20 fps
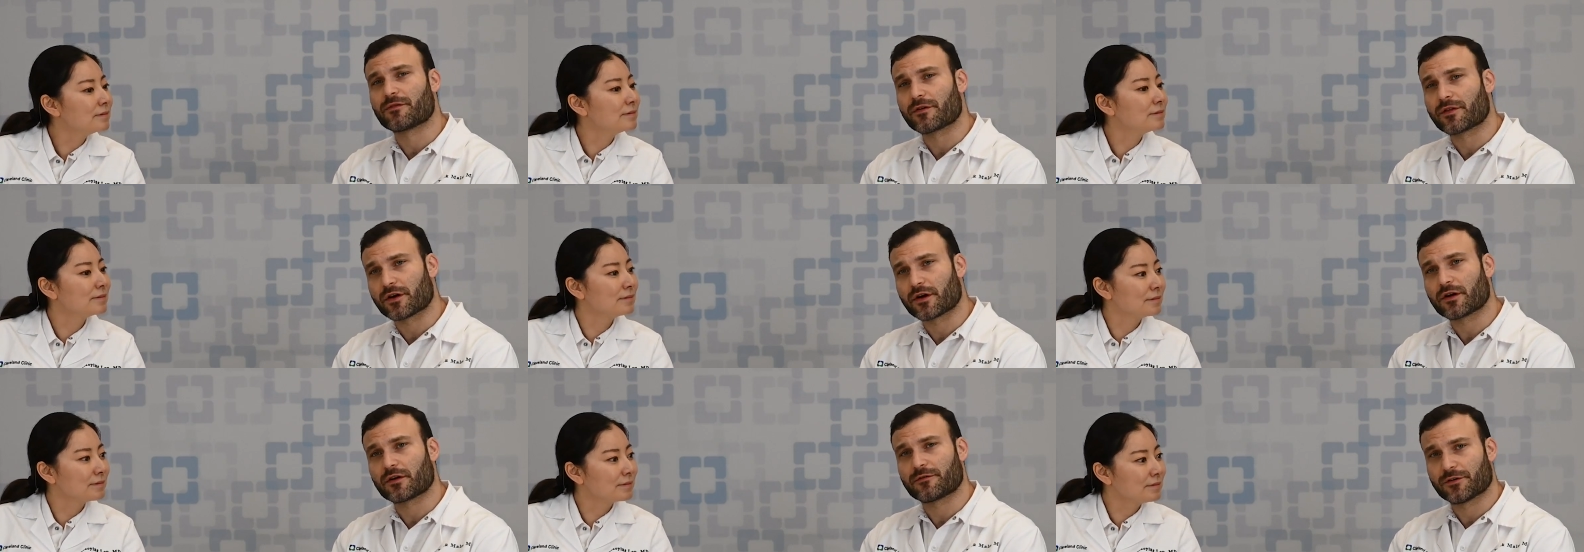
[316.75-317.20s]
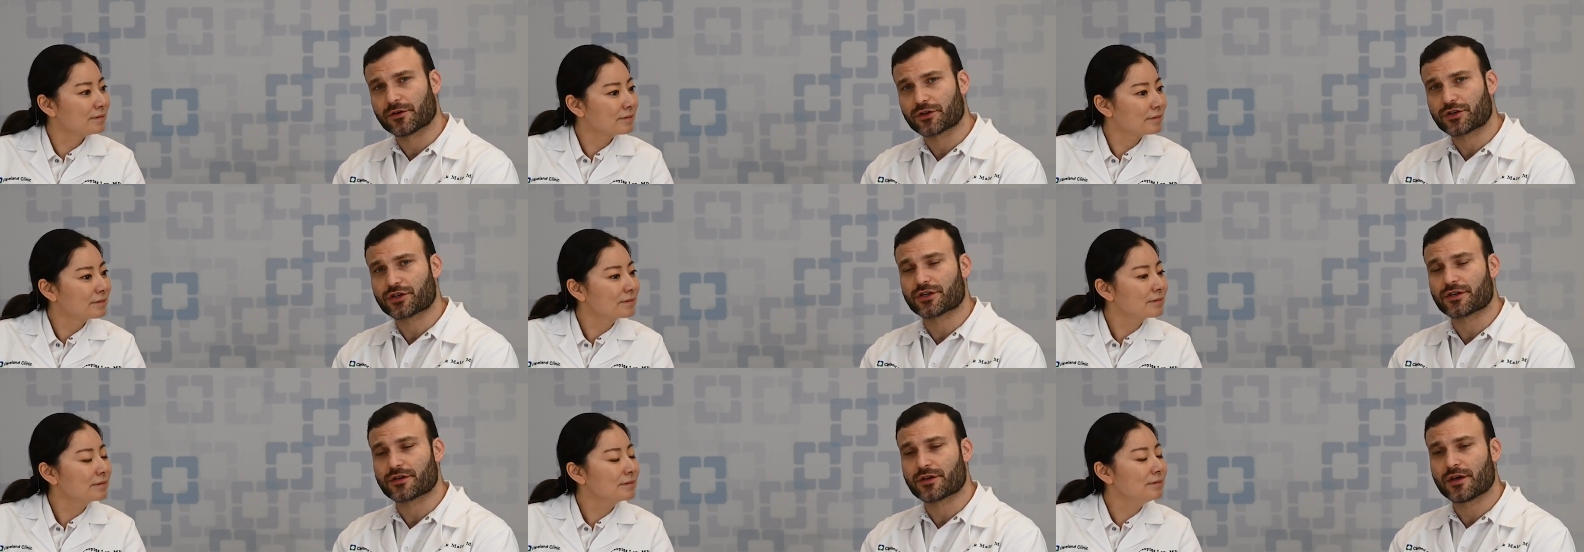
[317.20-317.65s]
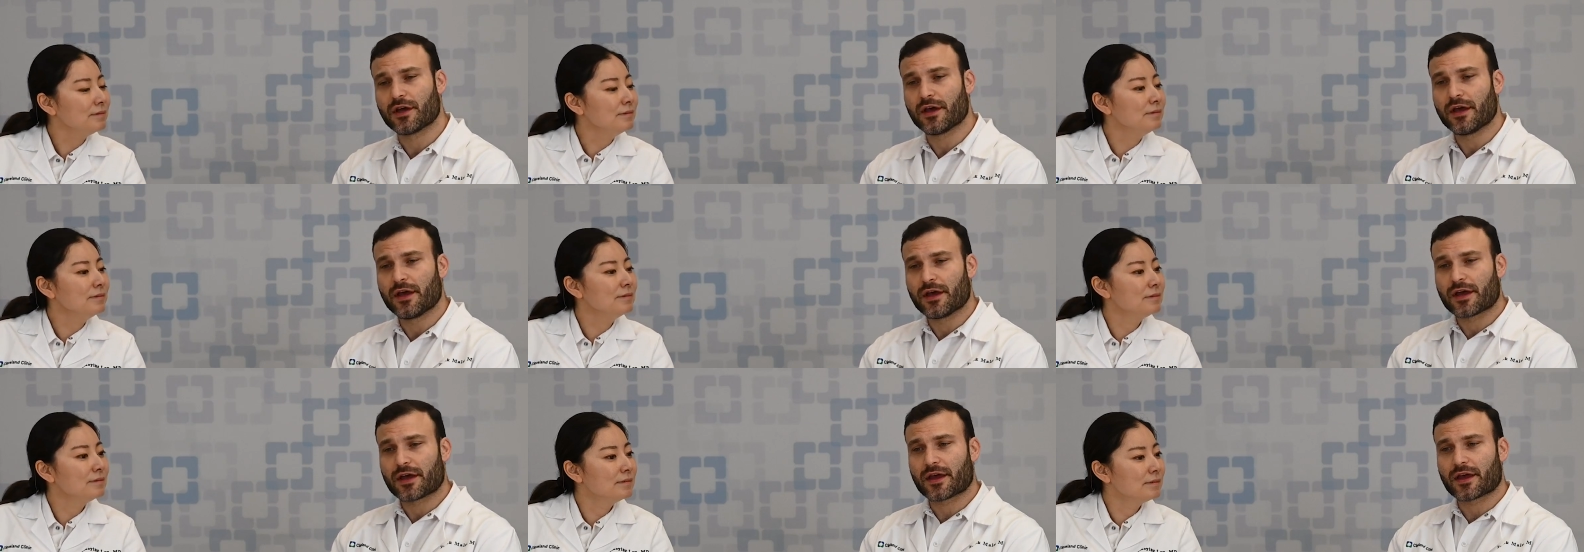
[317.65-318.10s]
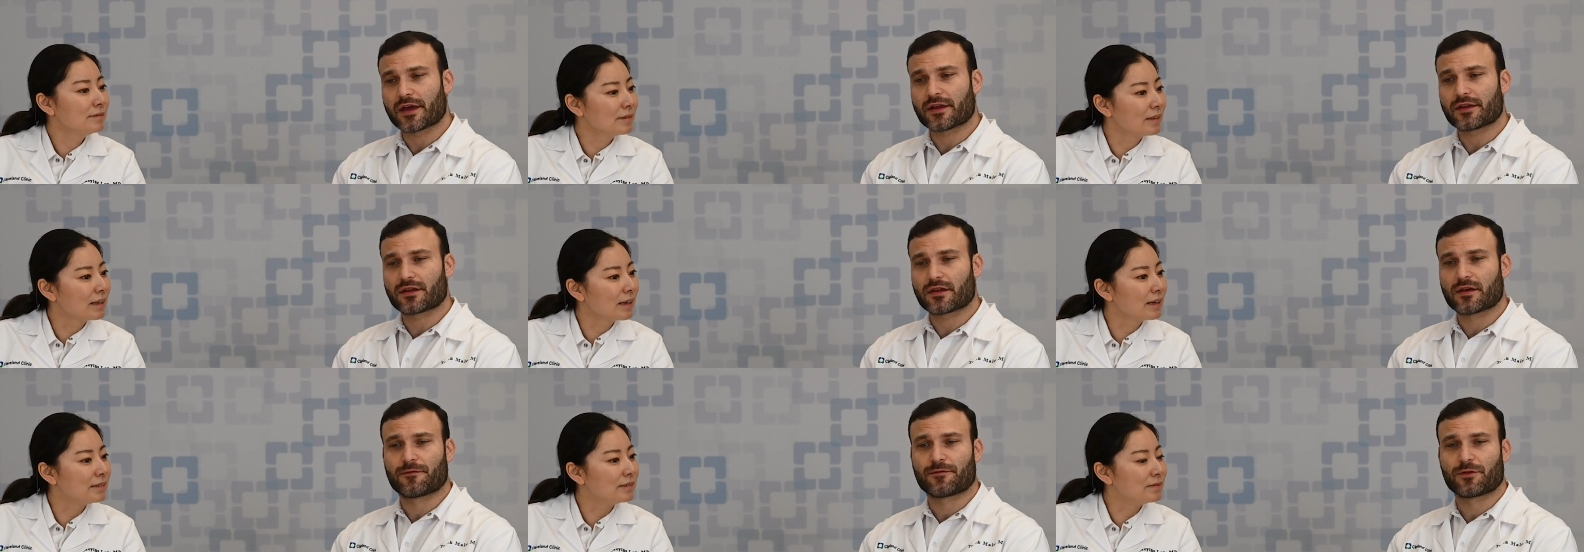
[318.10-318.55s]
Speaker 1: for the heart function.
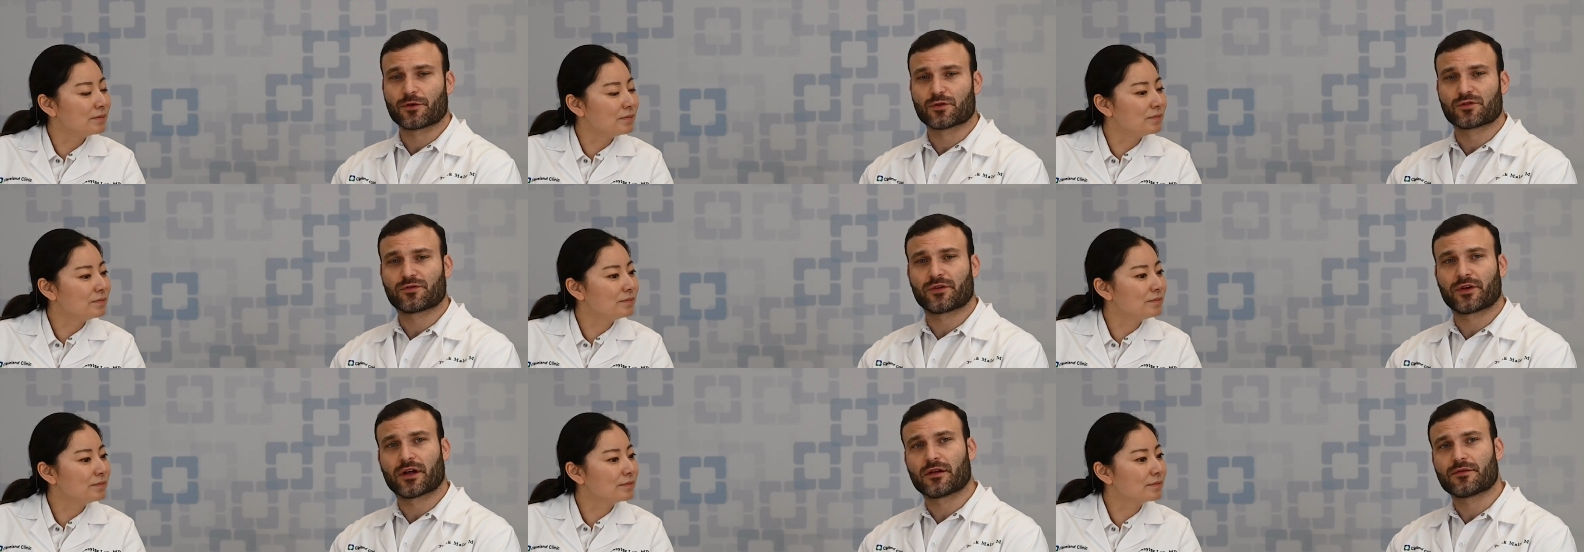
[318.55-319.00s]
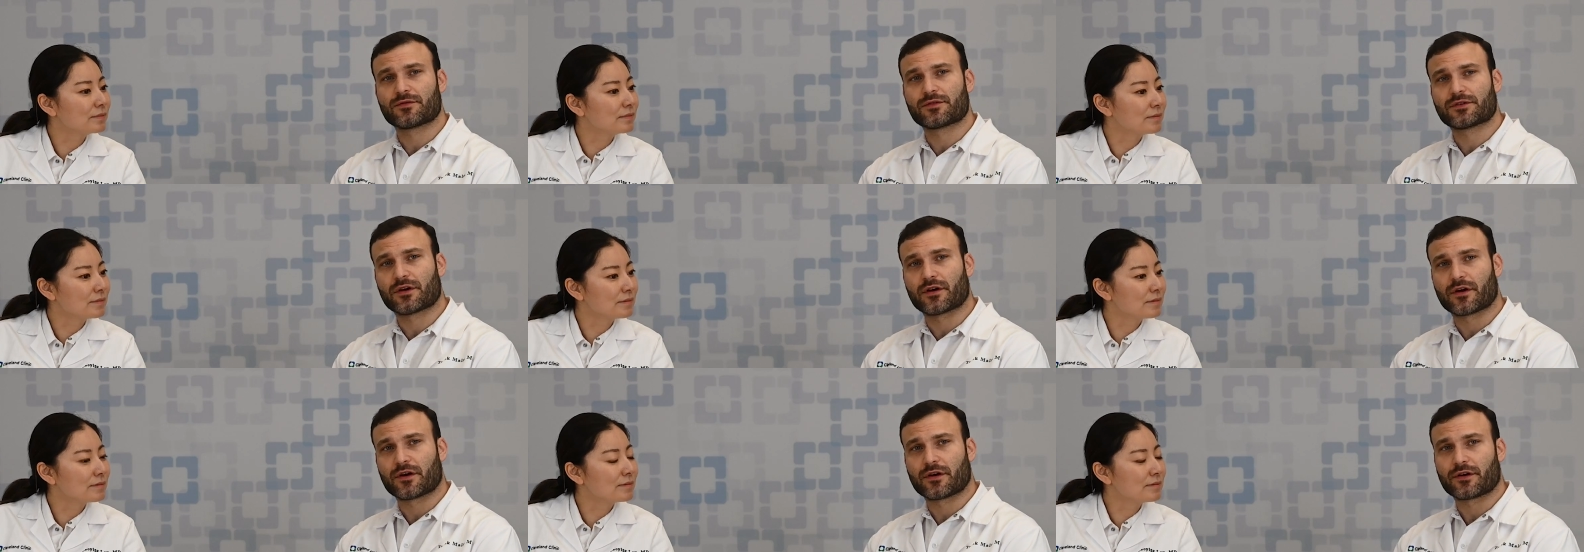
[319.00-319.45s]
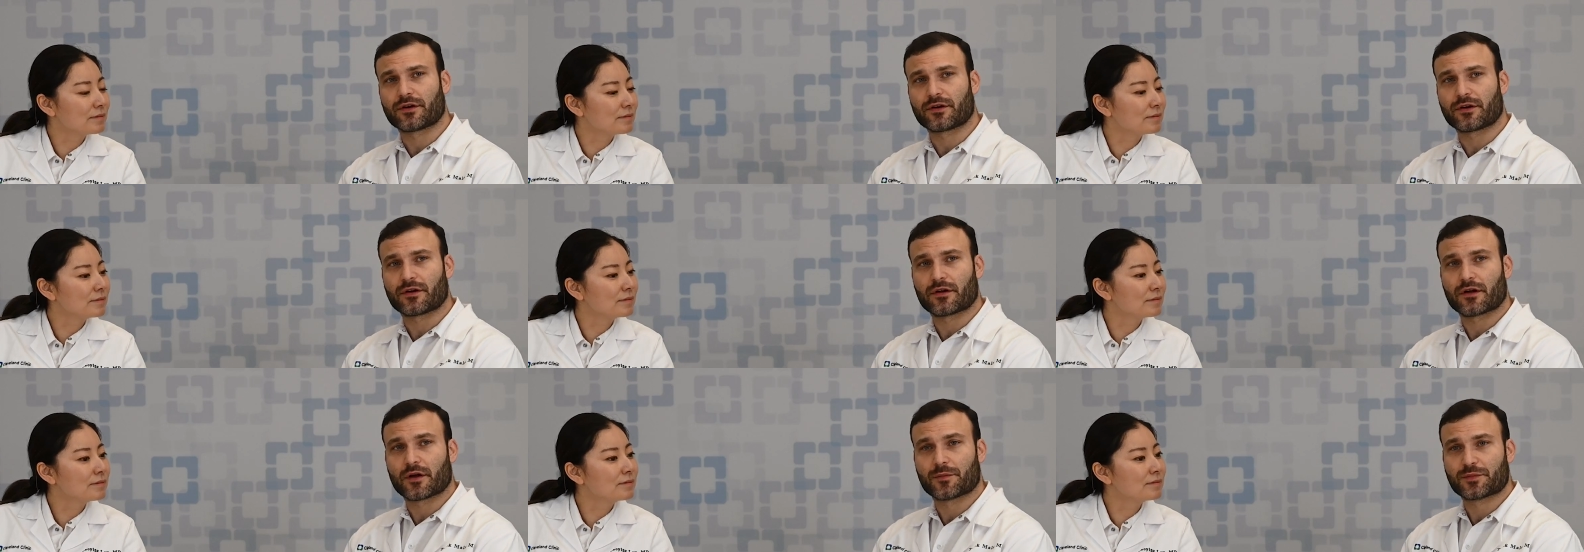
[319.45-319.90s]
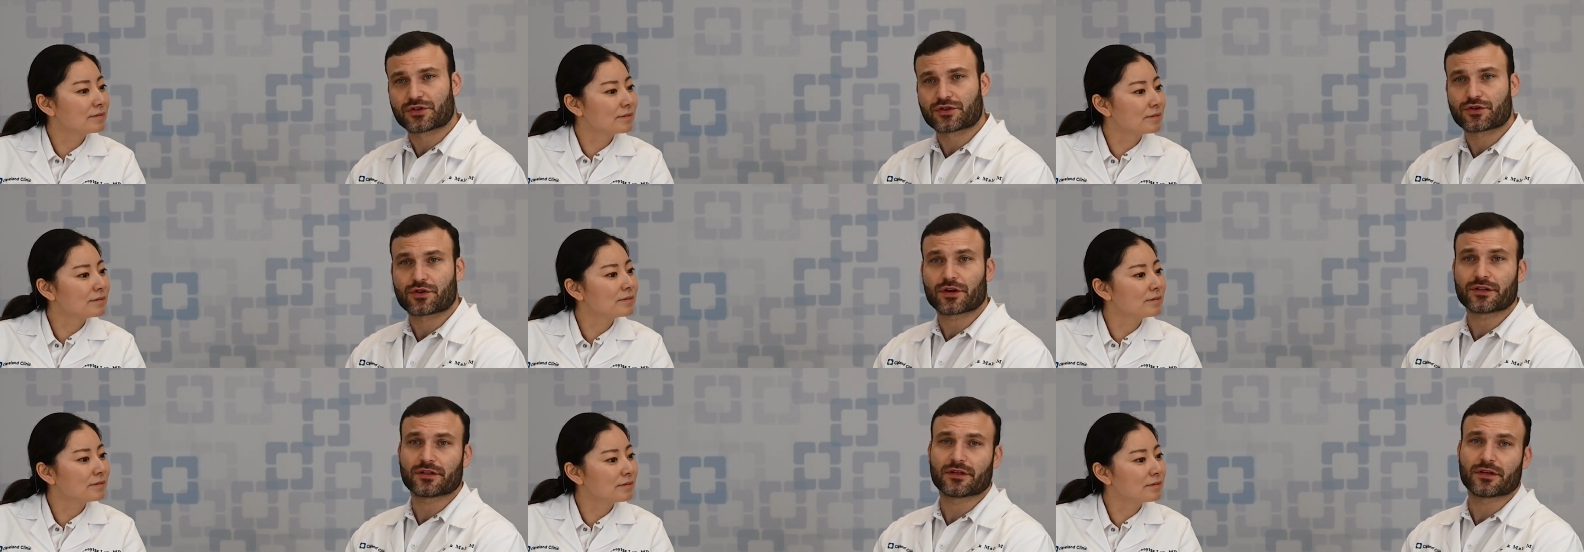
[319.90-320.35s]
And if those valves are
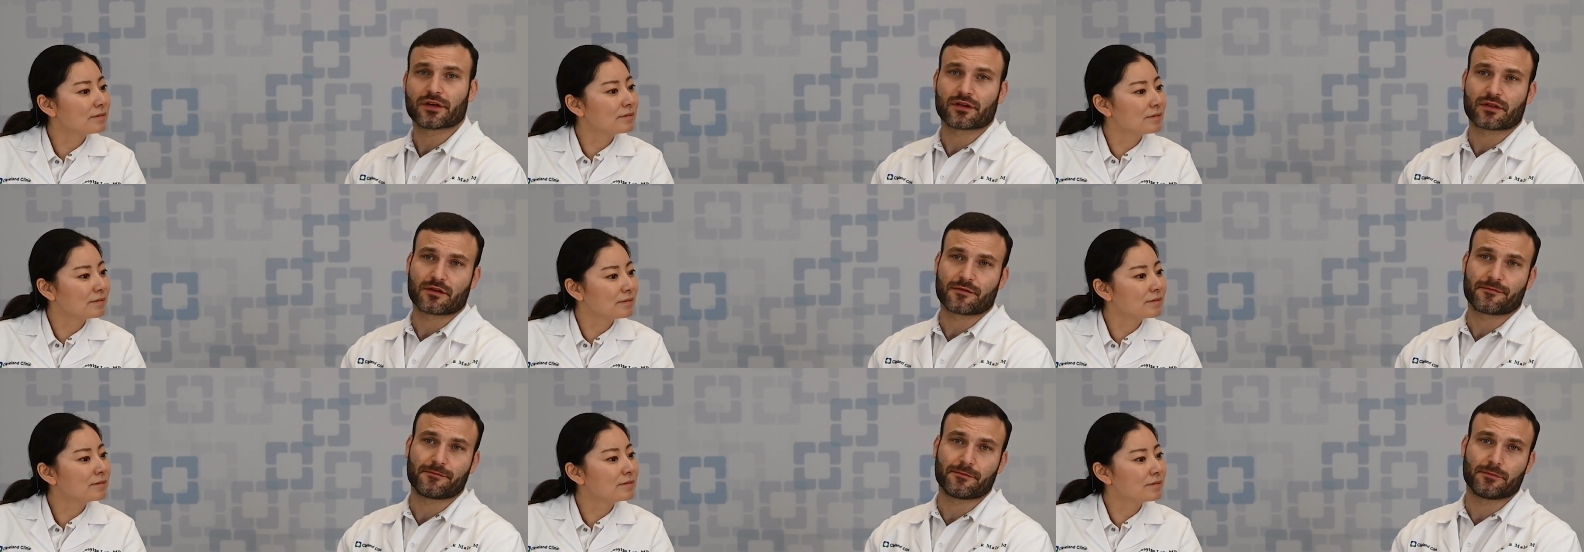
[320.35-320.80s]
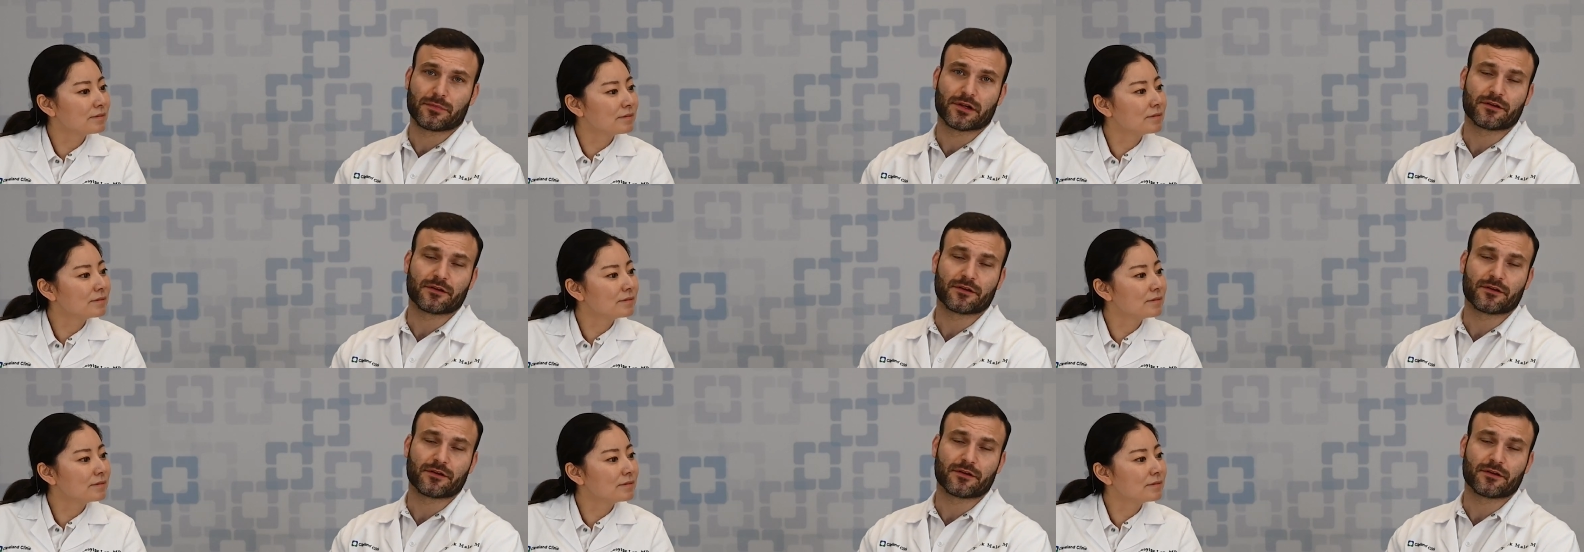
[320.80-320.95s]
obstructing the